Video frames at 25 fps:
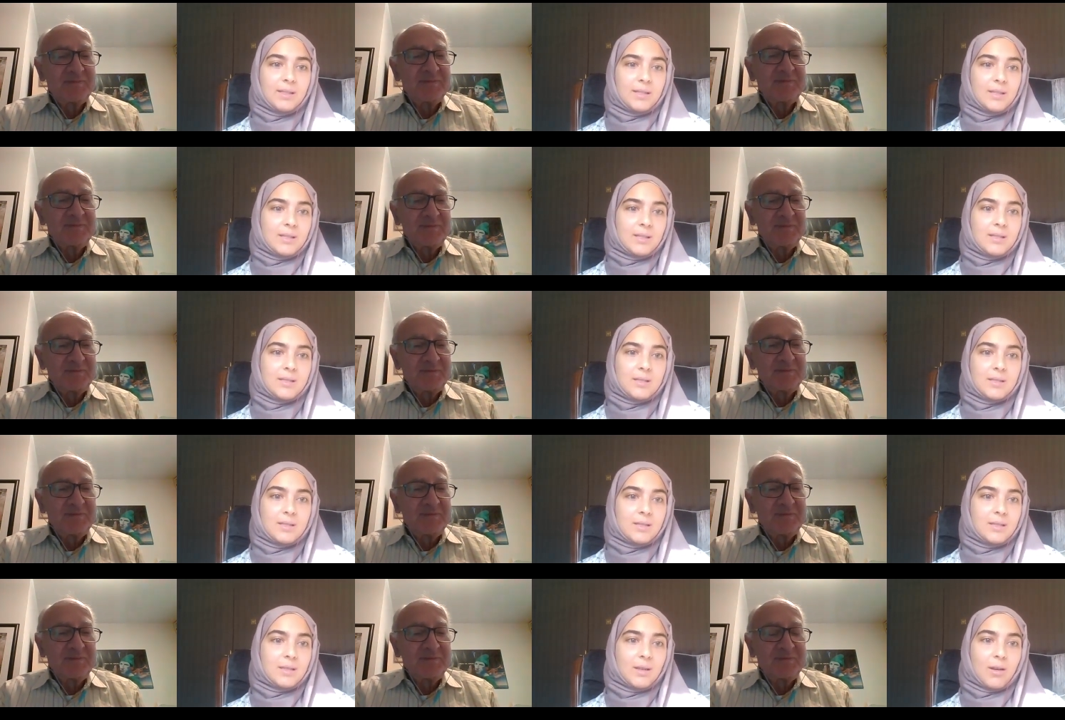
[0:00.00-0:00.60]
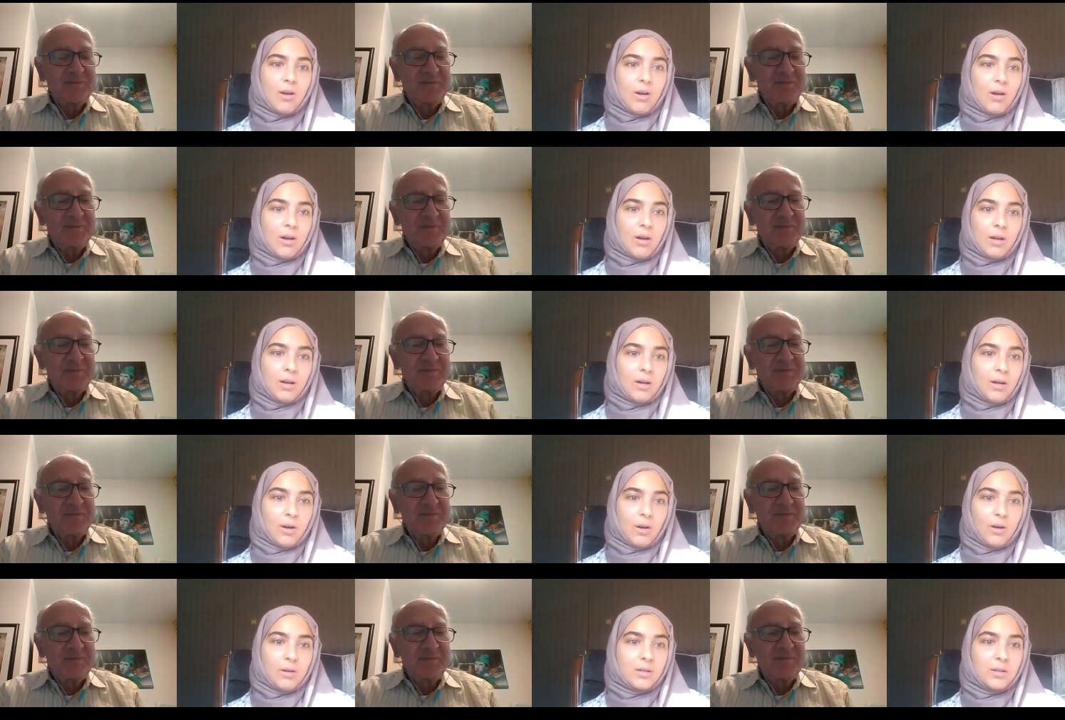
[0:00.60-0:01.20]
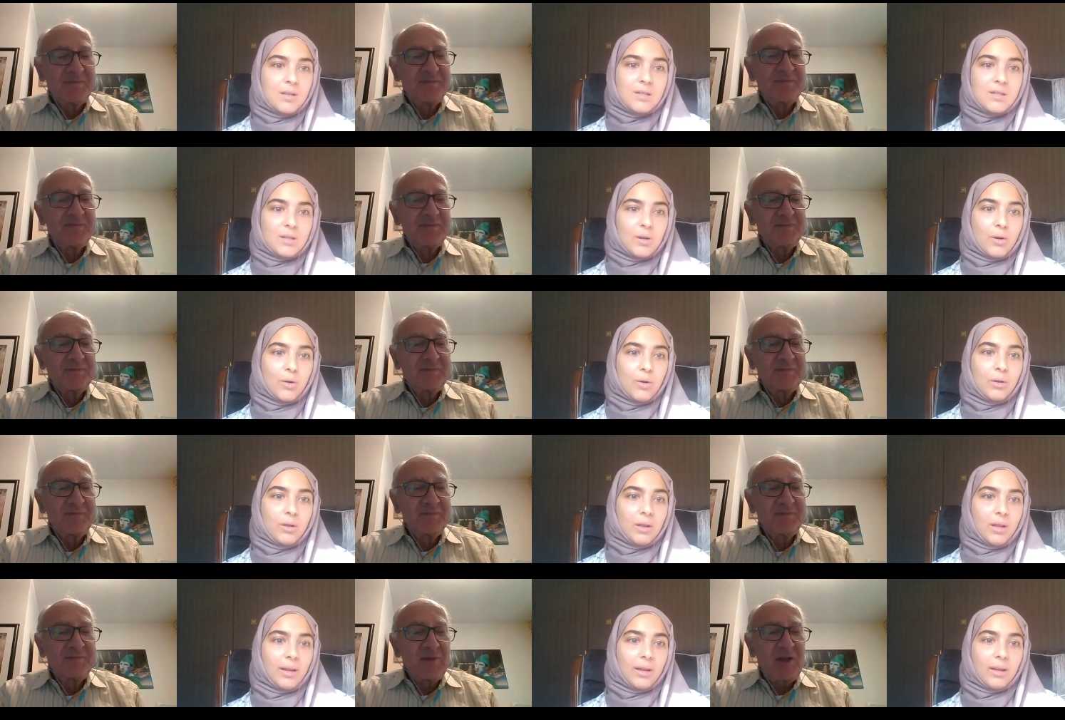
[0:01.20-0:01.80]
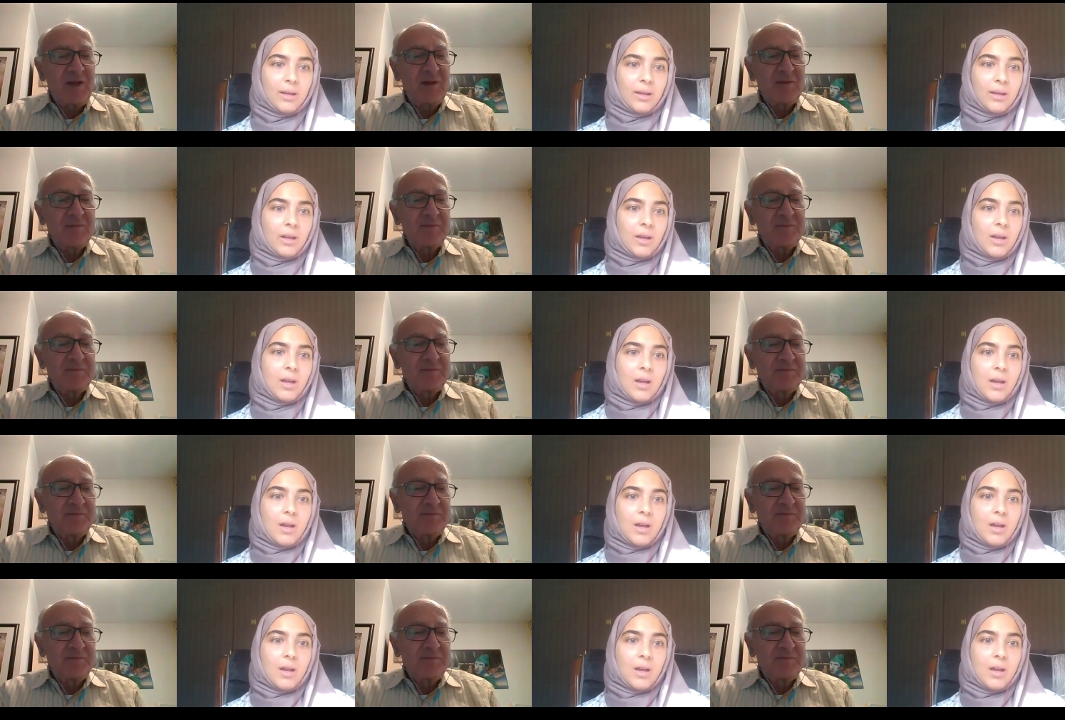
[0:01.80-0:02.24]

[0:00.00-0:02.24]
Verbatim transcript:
Speaker 1: is on its own like